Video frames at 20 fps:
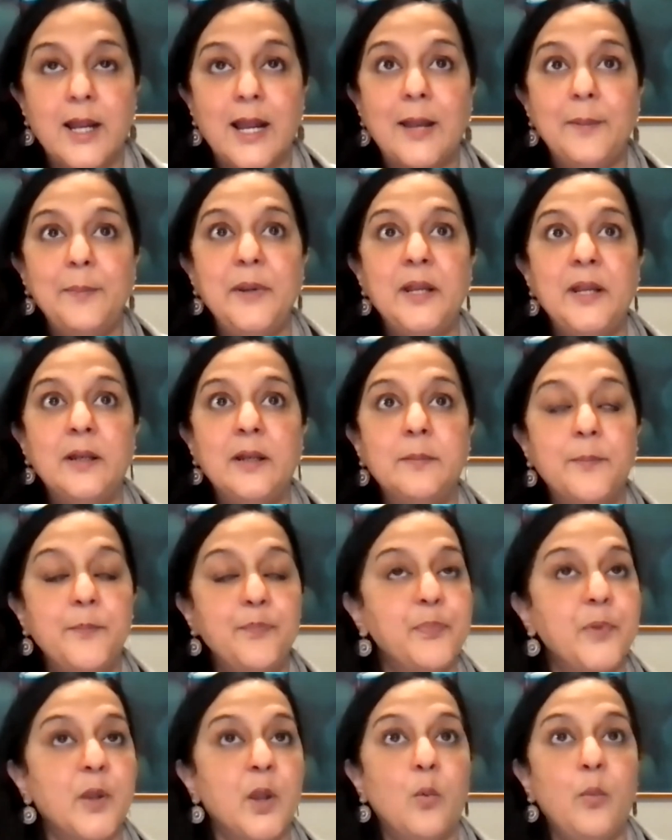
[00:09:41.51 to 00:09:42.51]
I
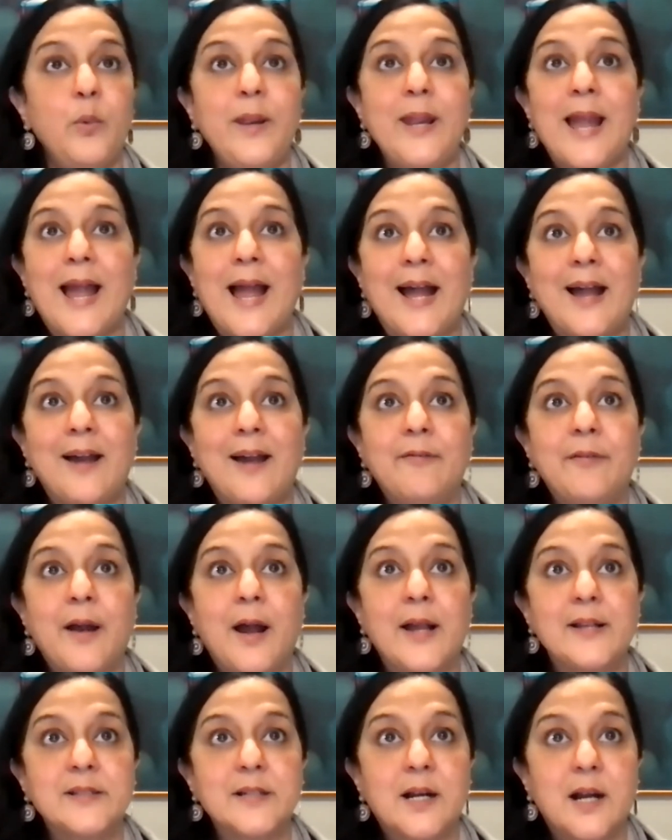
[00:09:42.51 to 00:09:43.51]
mean, We have,
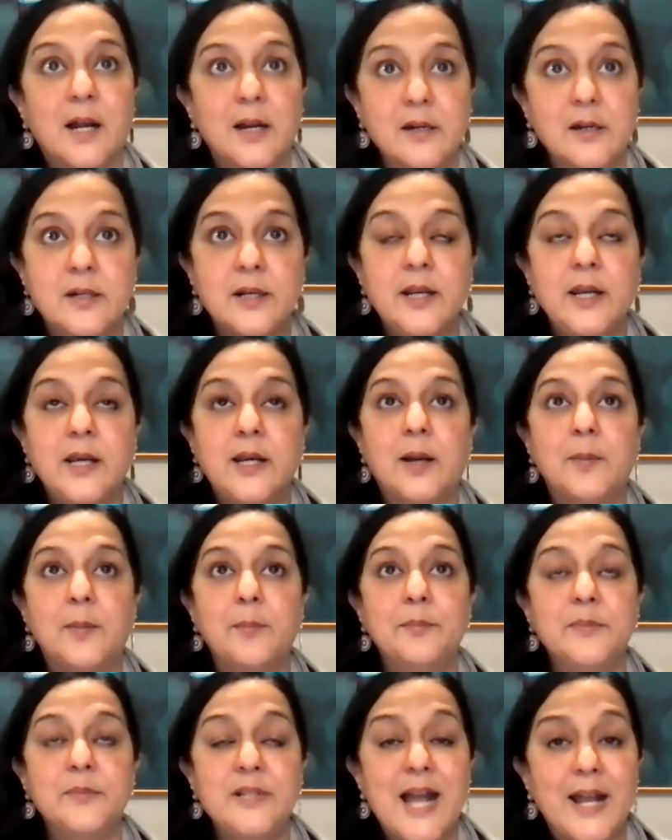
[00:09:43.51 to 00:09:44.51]
as a country,
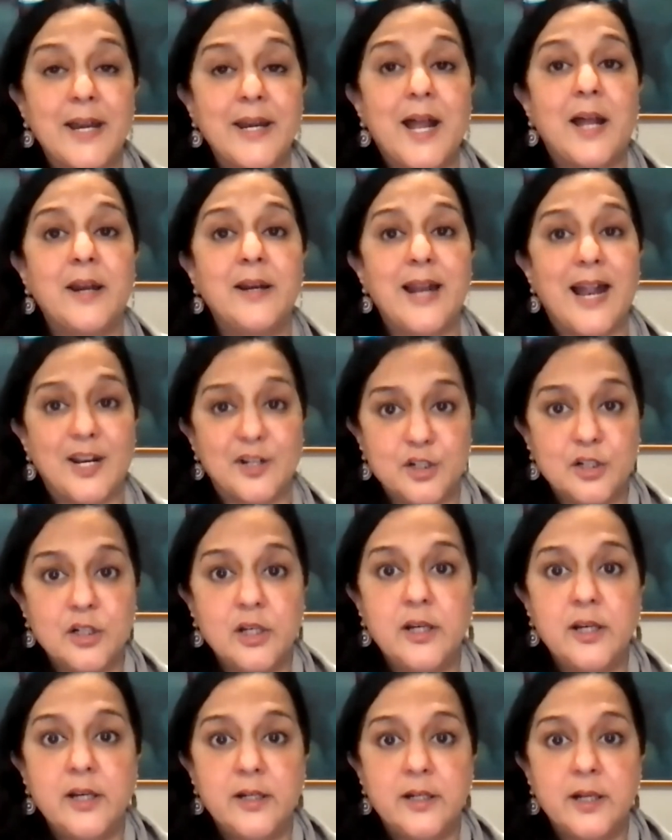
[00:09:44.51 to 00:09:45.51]
done our
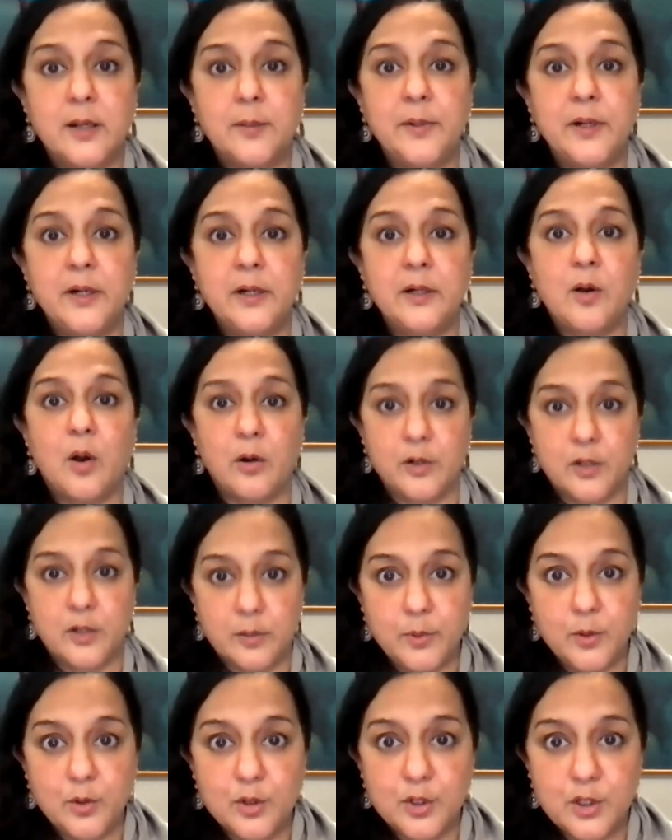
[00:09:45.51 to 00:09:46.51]
nationally determined
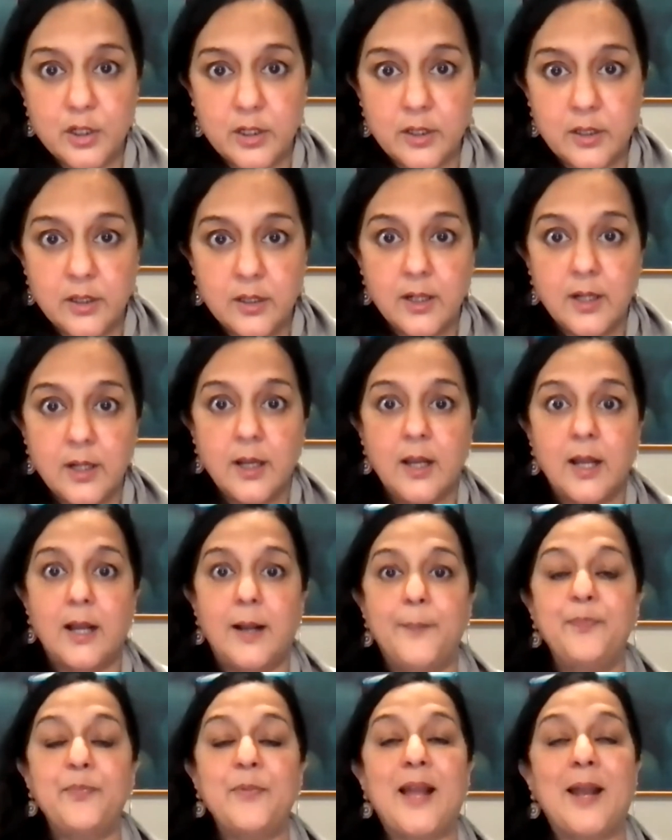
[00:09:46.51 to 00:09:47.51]
contribution
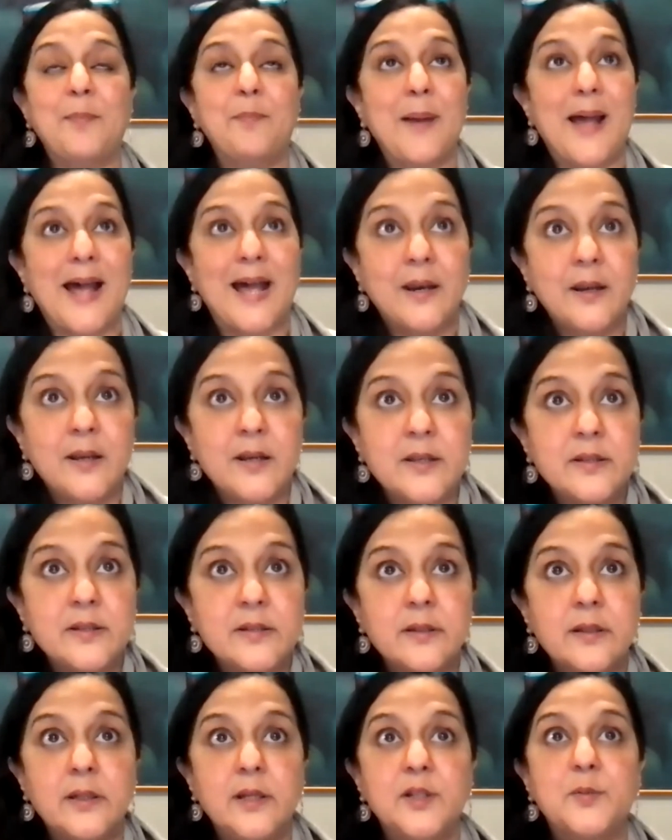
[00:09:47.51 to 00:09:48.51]
at Paris,
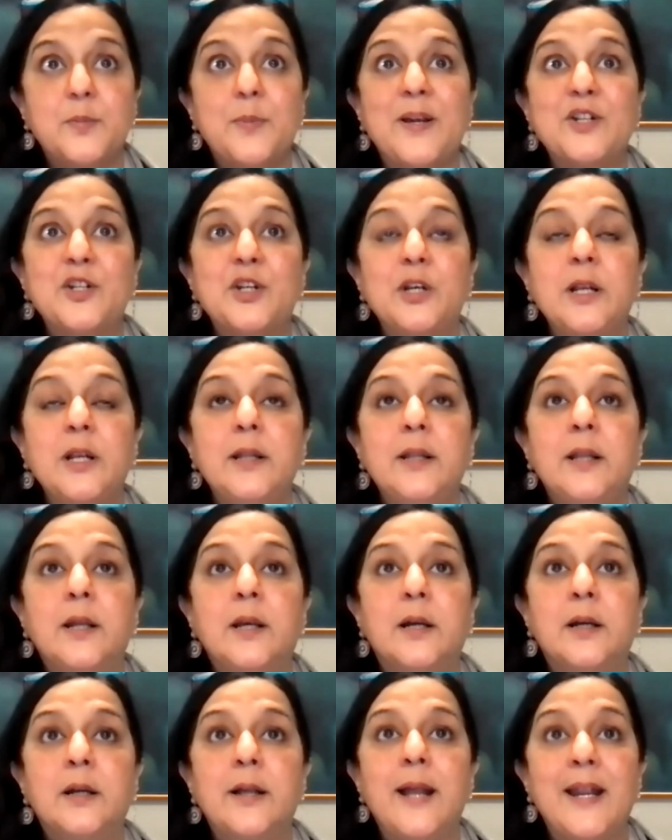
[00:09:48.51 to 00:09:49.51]
and especially
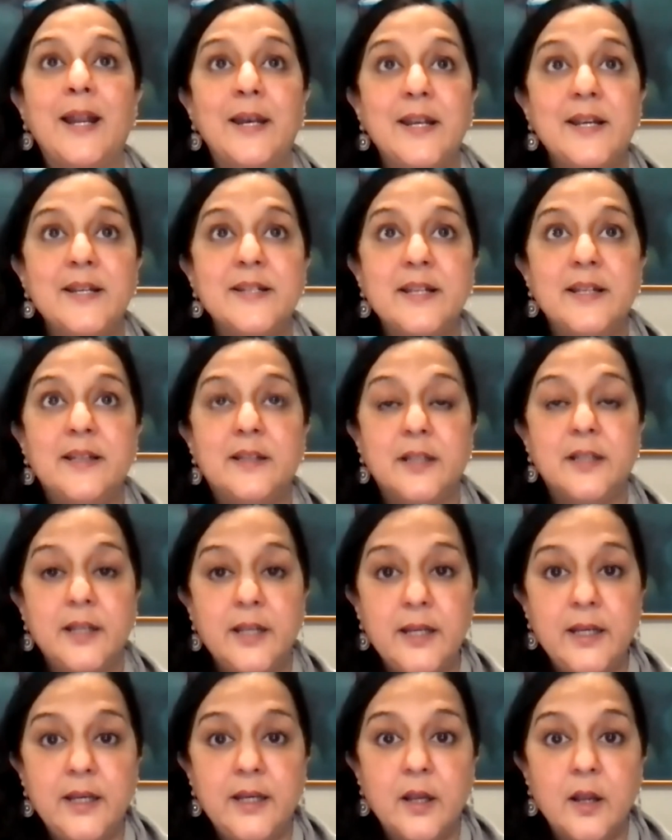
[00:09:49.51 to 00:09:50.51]
the NDC
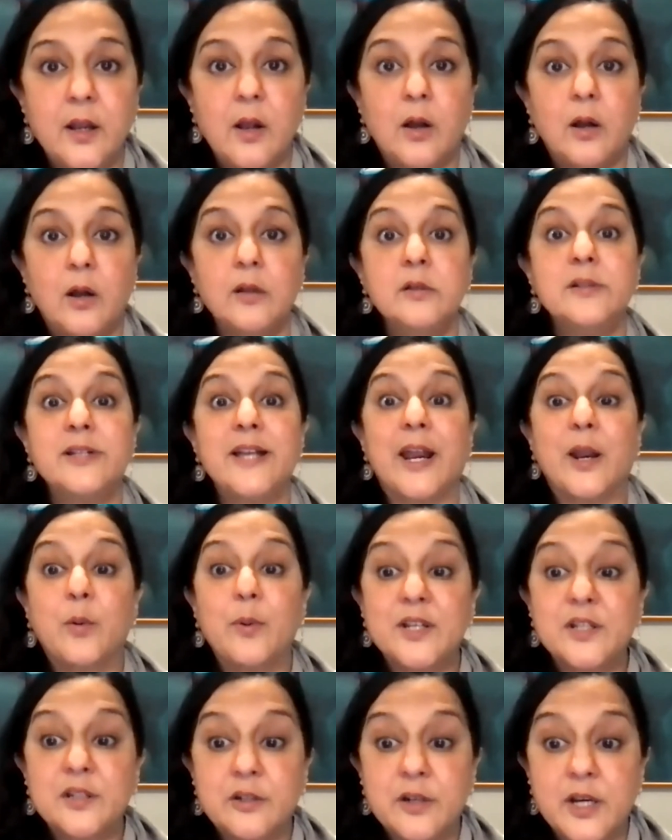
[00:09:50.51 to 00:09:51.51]
3 on
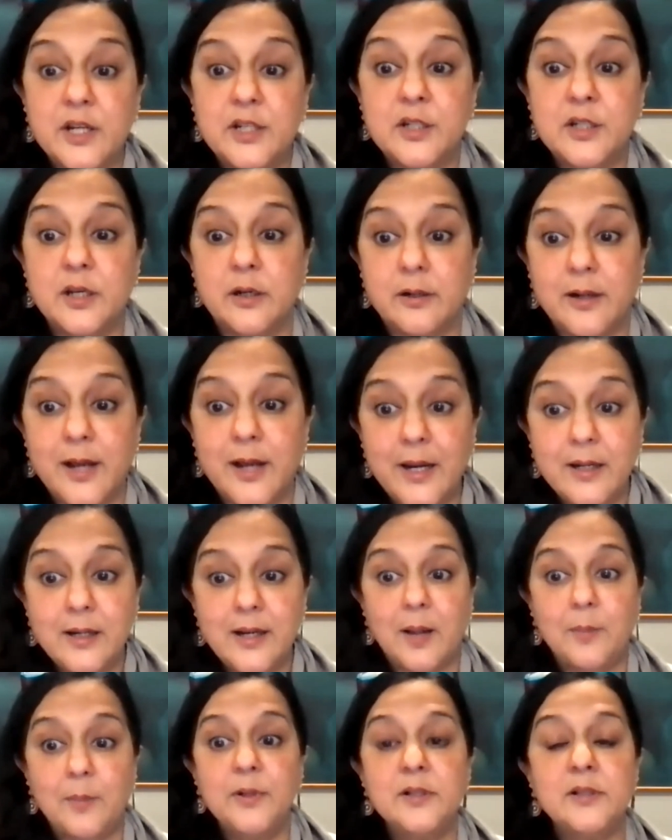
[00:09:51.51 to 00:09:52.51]
sequestration, right?
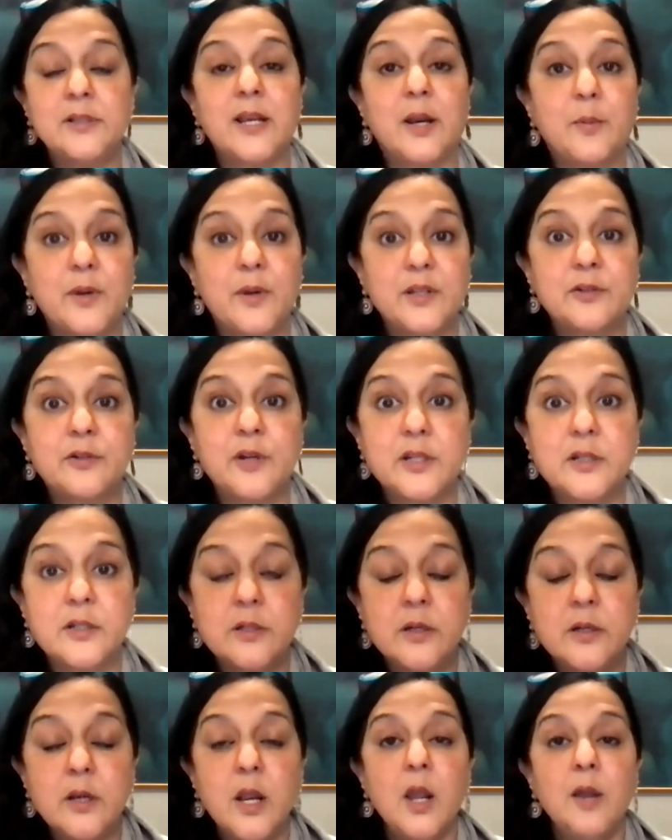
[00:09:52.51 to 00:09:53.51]
Carbon
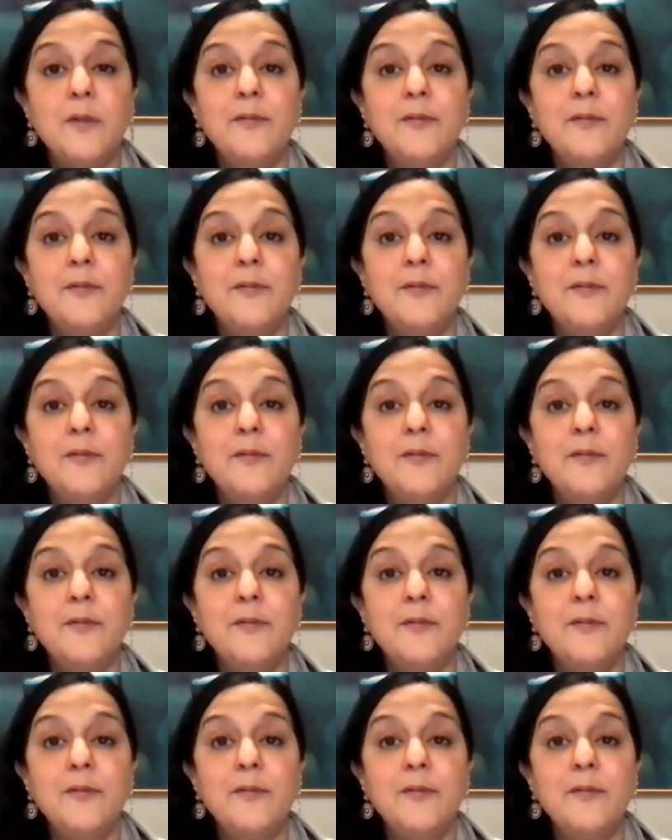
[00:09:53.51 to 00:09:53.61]
sequestration.